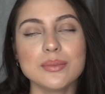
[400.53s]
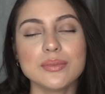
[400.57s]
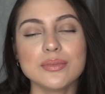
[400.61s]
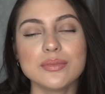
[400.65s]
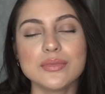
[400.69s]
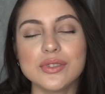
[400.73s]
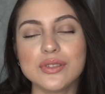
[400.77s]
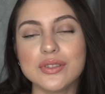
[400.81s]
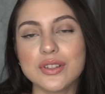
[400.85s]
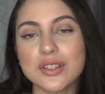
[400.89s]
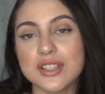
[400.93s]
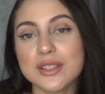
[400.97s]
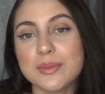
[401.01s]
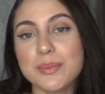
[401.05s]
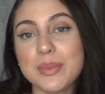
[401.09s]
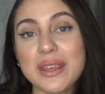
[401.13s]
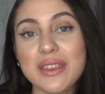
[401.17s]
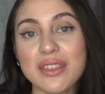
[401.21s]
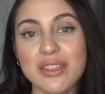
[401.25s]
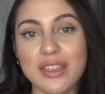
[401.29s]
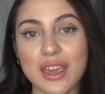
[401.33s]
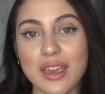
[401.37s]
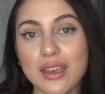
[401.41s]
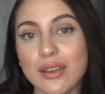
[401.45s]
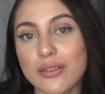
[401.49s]
Just be
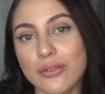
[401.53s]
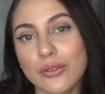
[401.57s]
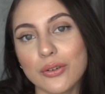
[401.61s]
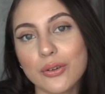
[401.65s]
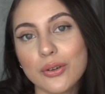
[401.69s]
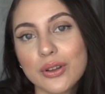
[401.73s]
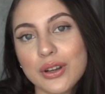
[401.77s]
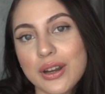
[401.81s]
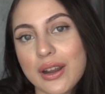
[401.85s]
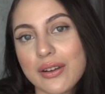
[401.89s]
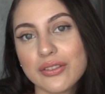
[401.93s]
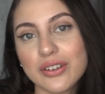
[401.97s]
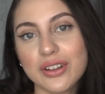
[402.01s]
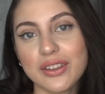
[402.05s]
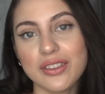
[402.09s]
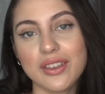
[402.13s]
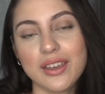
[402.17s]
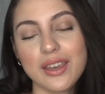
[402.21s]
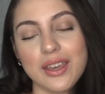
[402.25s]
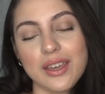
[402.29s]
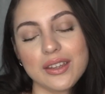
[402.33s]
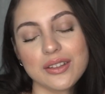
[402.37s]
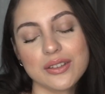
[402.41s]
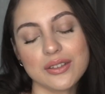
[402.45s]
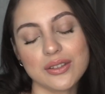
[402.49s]
thankful and
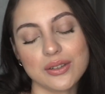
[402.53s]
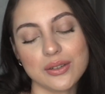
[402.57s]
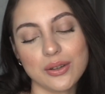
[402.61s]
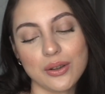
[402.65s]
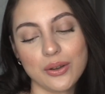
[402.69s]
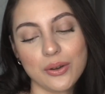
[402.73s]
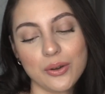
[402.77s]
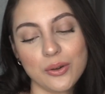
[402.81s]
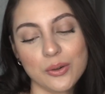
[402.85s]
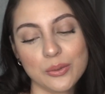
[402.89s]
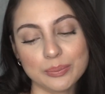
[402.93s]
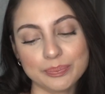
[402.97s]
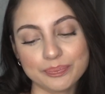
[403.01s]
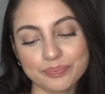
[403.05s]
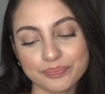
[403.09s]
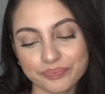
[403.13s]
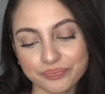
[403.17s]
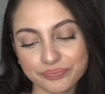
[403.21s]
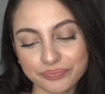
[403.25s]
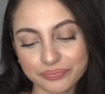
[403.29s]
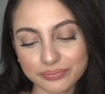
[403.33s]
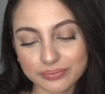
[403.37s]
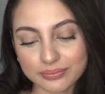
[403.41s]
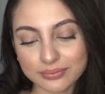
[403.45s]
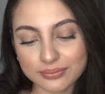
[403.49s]
everything. So
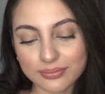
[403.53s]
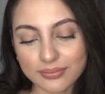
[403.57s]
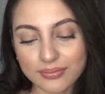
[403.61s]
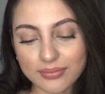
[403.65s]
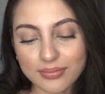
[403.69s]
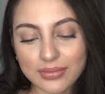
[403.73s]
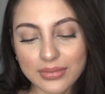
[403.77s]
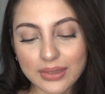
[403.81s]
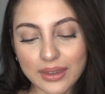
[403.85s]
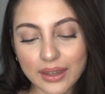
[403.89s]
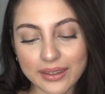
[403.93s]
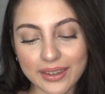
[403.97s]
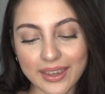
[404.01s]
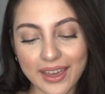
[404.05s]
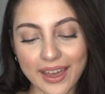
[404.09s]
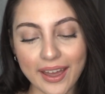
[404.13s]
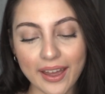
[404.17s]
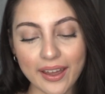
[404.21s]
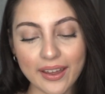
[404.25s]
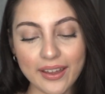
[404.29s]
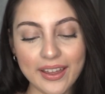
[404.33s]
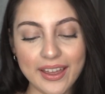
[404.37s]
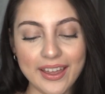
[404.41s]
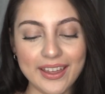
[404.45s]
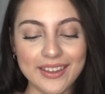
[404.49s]

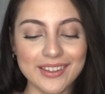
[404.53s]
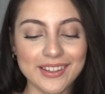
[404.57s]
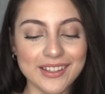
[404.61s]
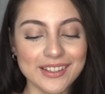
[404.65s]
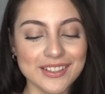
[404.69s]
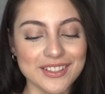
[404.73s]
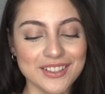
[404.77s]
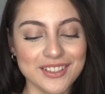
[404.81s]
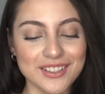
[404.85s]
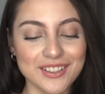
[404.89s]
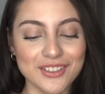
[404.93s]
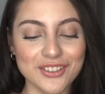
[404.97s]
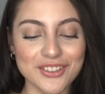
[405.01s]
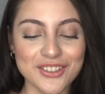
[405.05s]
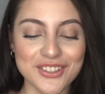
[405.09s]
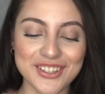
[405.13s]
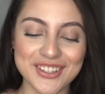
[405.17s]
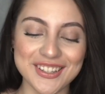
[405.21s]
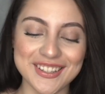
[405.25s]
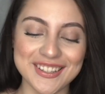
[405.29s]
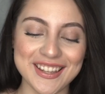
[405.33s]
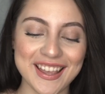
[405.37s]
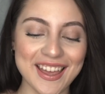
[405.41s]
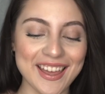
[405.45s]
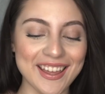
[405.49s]
yeah, and then she
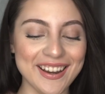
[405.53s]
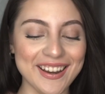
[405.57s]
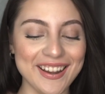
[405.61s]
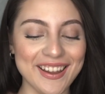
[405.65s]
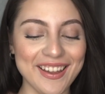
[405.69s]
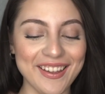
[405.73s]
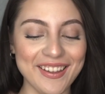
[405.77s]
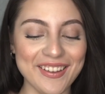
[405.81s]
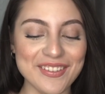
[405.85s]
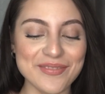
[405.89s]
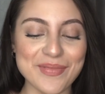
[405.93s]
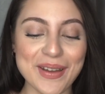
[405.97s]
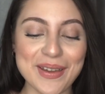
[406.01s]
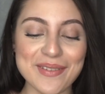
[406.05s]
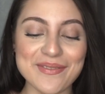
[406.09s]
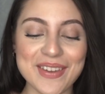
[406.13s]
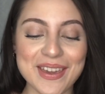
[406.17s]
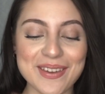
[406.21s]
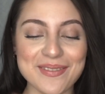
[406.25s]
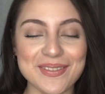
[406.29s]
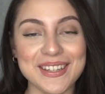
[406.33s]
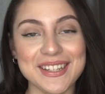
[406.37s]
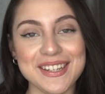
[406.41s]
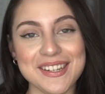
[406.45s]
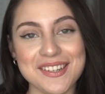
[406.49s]
also said my
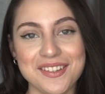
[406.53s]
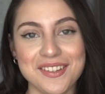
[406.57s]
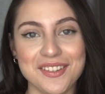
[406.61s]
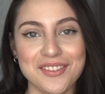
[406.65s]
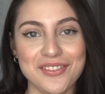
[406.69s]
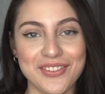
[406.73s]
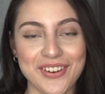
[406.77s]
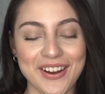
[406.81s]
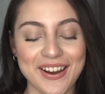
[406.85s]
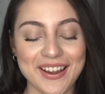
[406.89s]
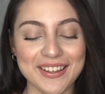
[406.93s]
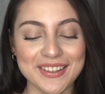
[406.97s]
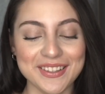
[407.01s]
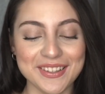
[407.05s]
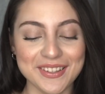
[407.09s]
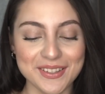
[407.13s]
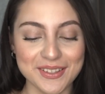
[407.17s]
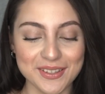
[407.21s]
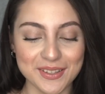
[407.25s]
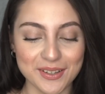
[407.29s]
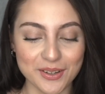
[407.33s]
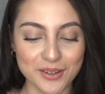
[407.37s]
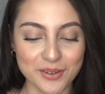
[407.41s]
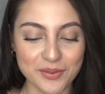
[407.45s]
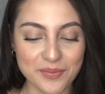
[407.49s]
baby needs a friend,
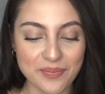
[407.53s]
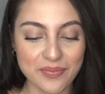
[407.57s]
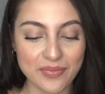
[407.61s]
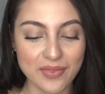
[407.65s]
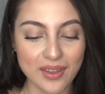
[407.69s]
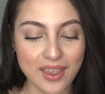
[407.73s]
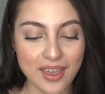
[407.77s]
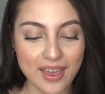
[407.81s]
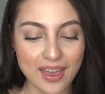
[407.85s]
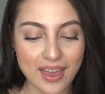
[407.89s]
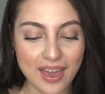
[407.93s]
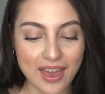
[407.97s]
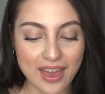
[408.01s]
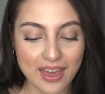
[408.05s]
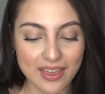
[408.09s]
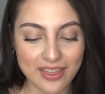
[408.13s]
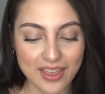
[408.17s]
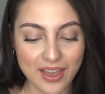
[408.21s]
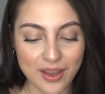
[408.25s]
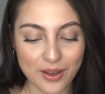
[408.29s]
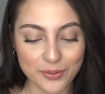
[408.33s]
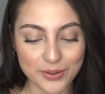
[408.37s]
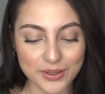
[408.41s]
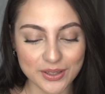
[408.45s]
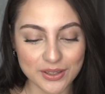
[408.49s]
so
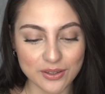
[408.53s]
that was the